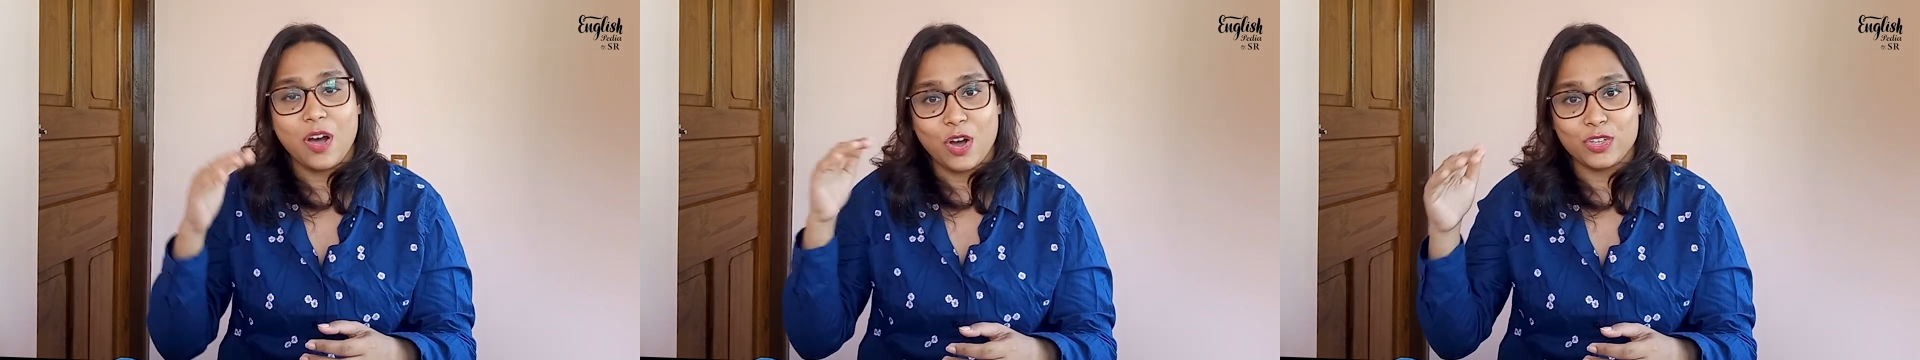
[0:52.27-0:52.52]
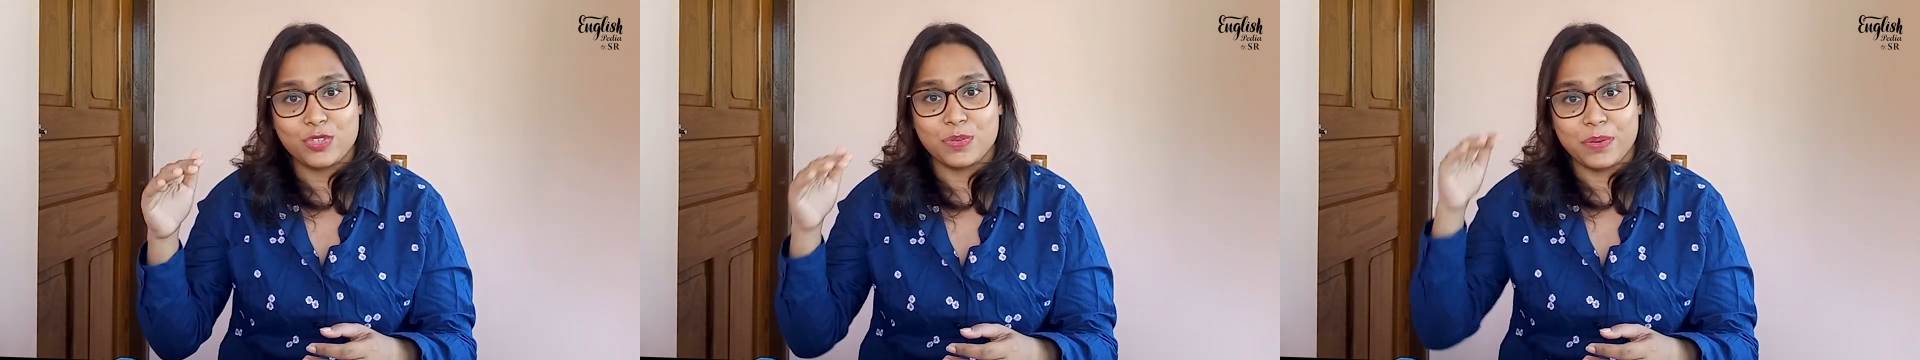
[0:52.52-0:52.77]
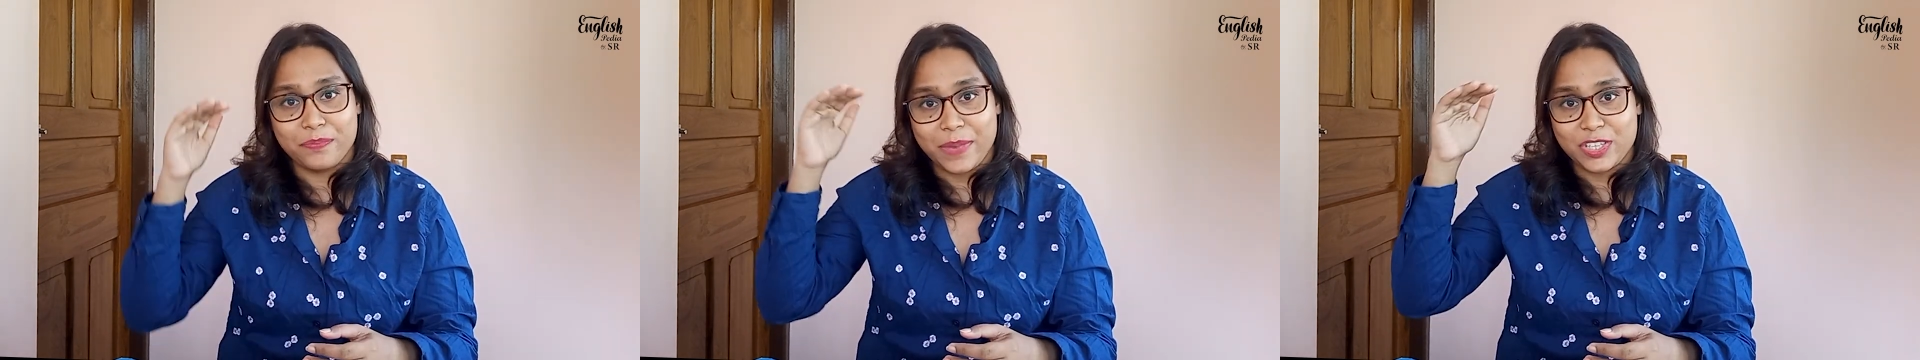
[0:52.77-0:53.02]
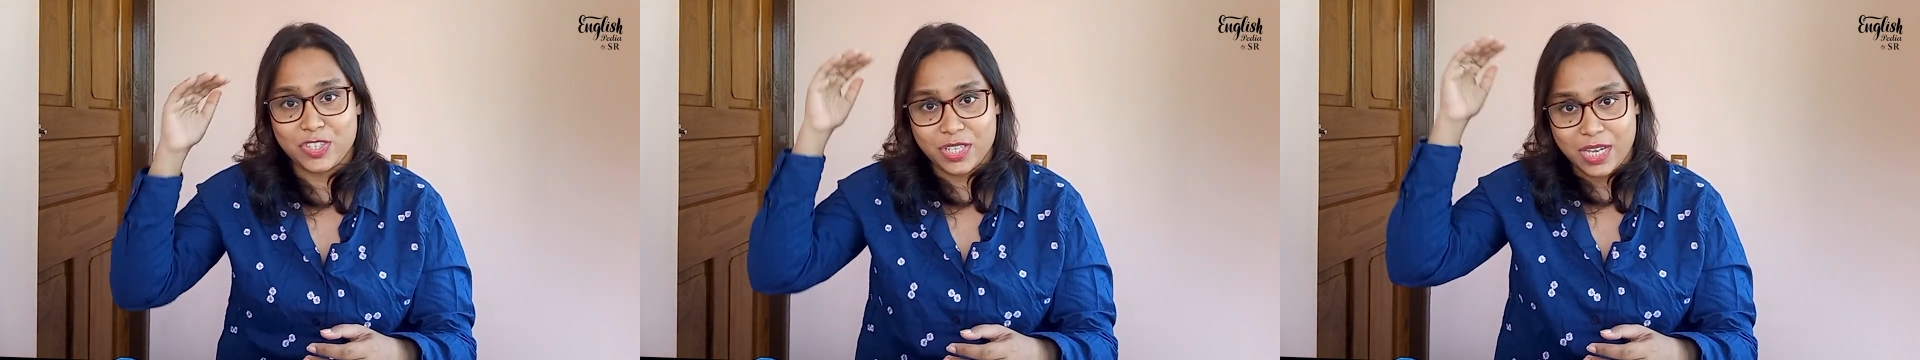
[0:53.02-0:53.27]
onto a
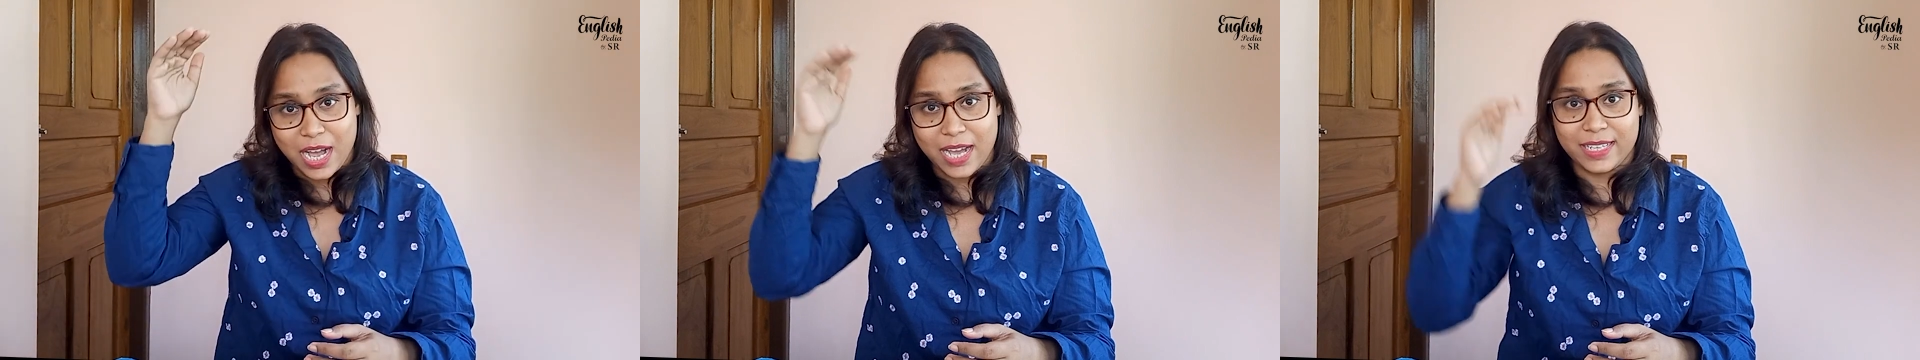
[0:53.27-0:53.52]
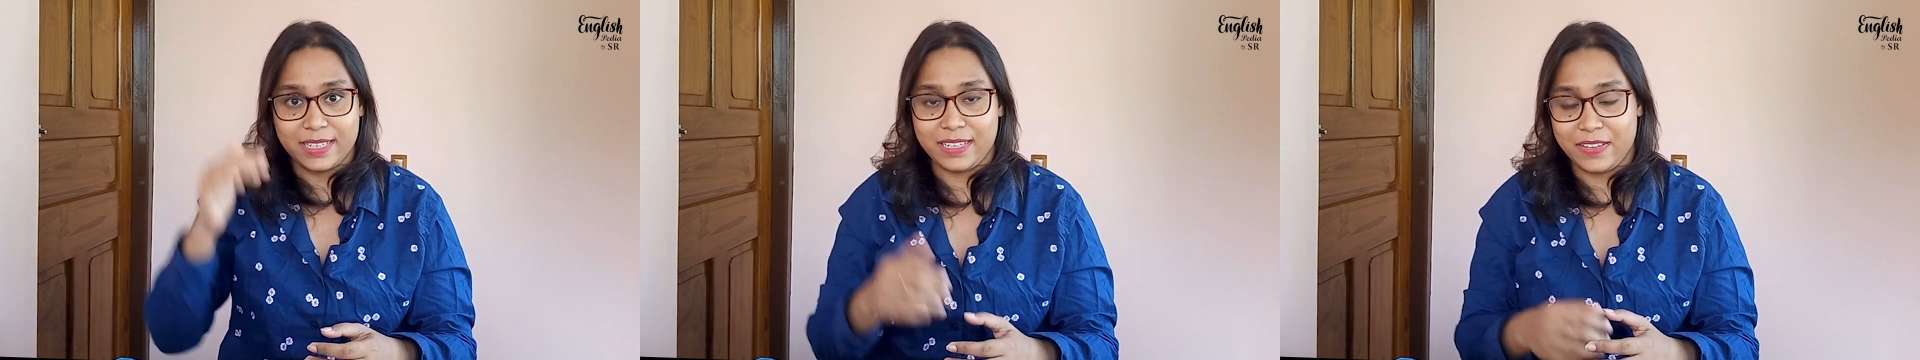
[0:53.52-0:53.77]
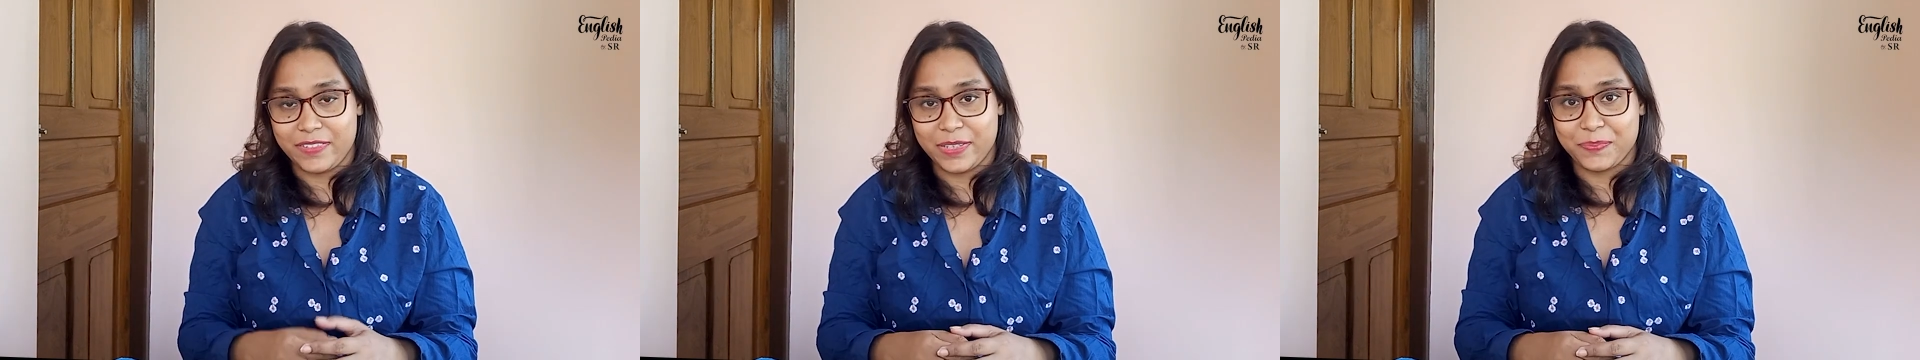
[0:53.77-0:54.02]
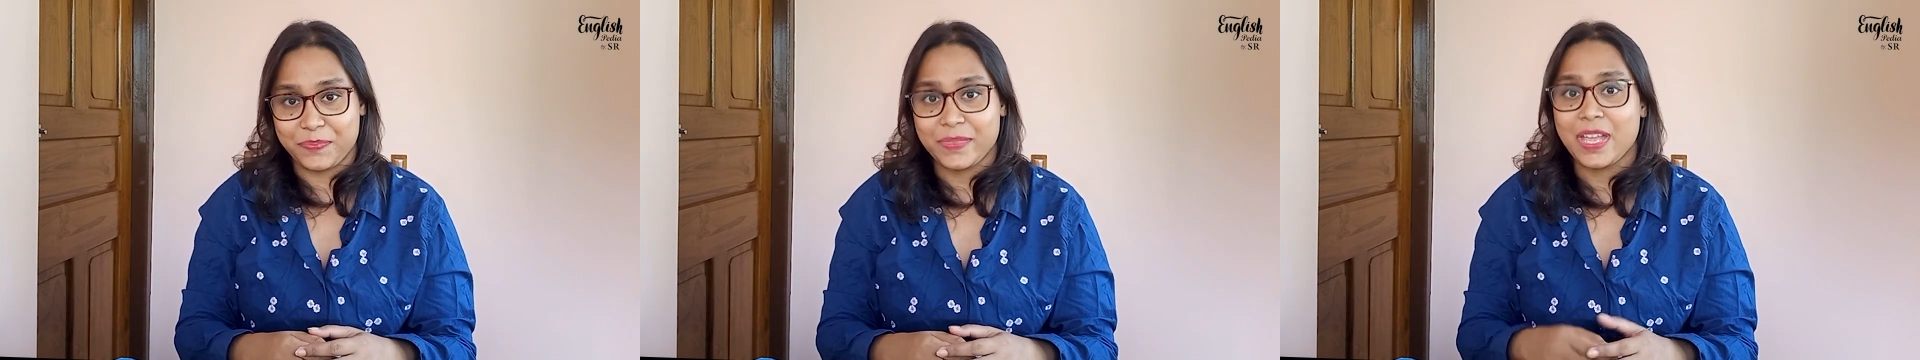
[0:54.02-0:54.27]
much higher
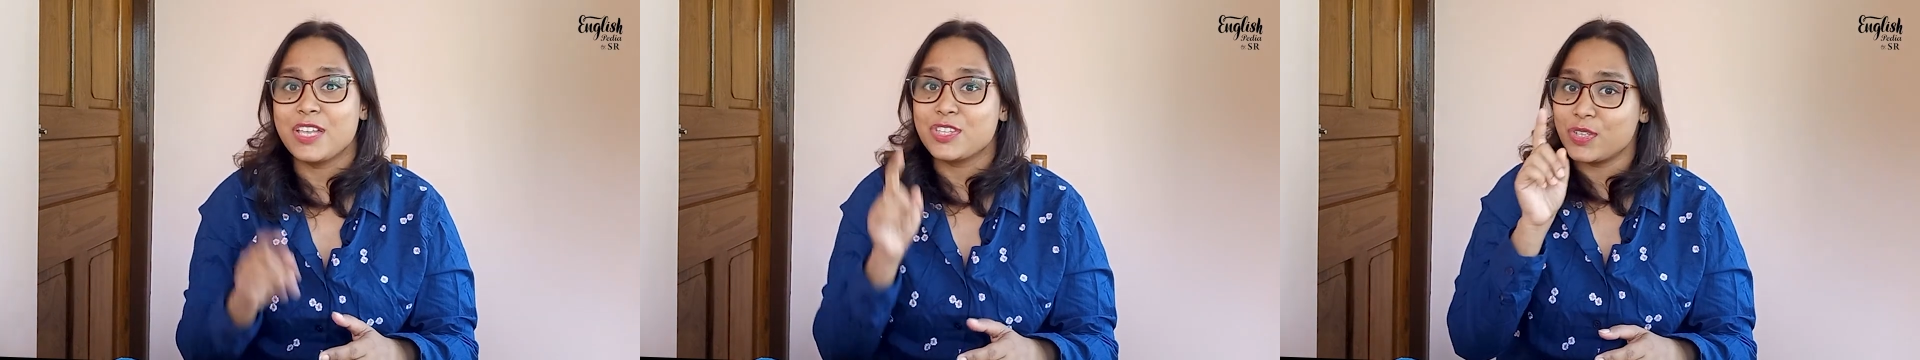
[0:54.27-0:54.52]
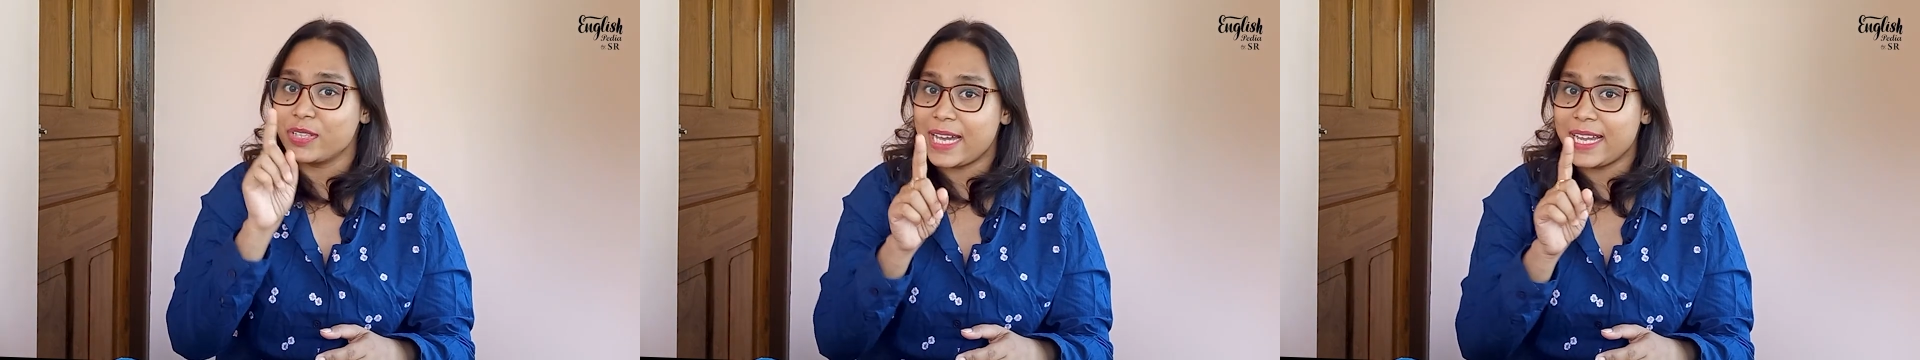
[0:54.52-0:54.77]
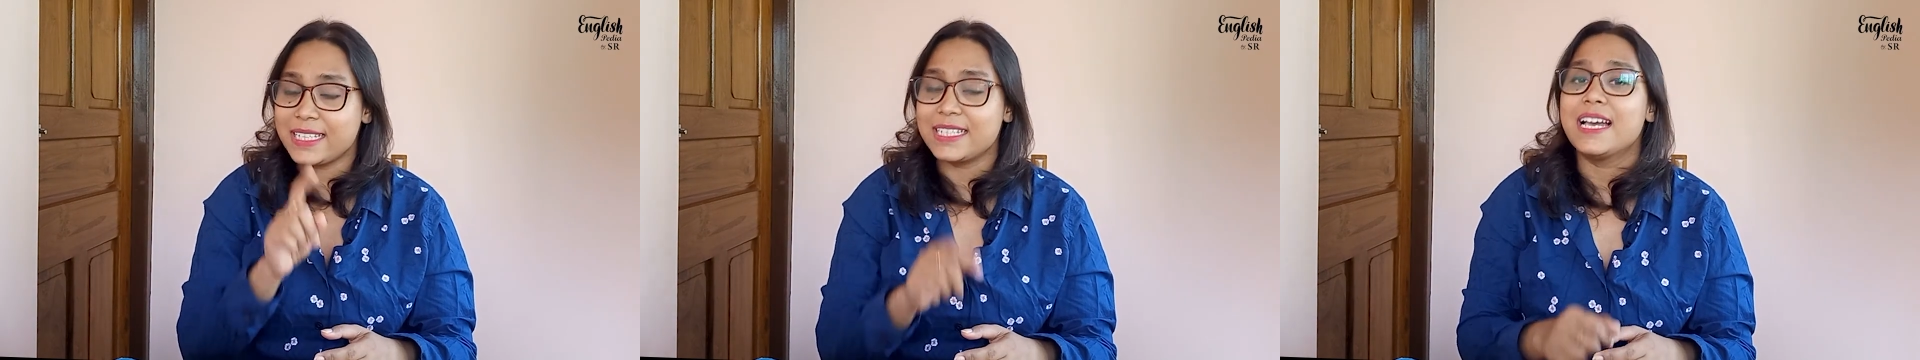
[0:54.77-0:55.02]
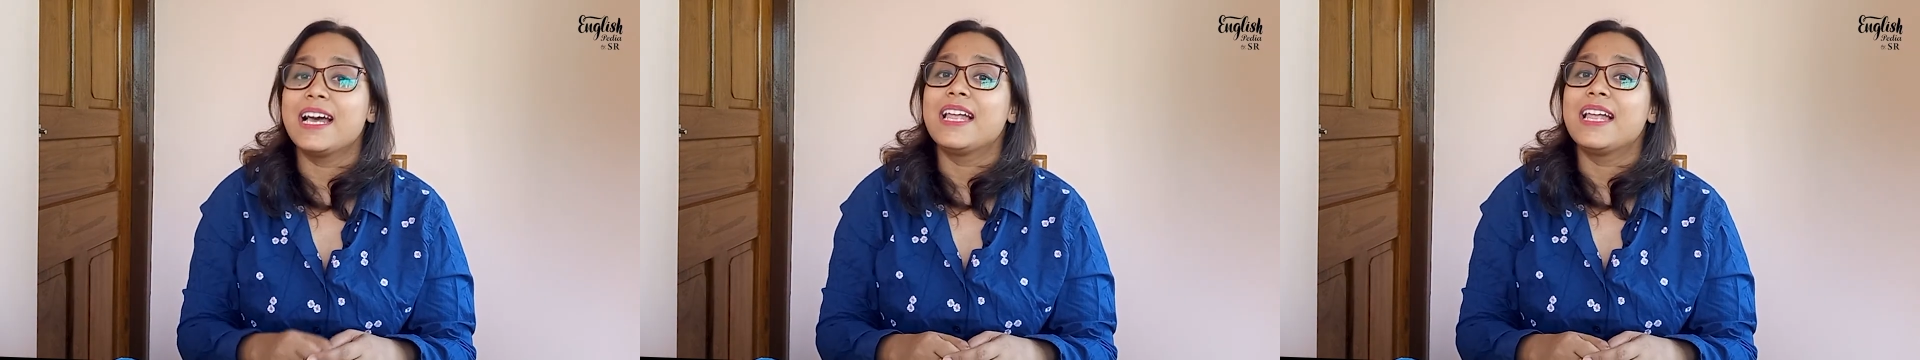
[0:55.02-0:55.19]
level. So that,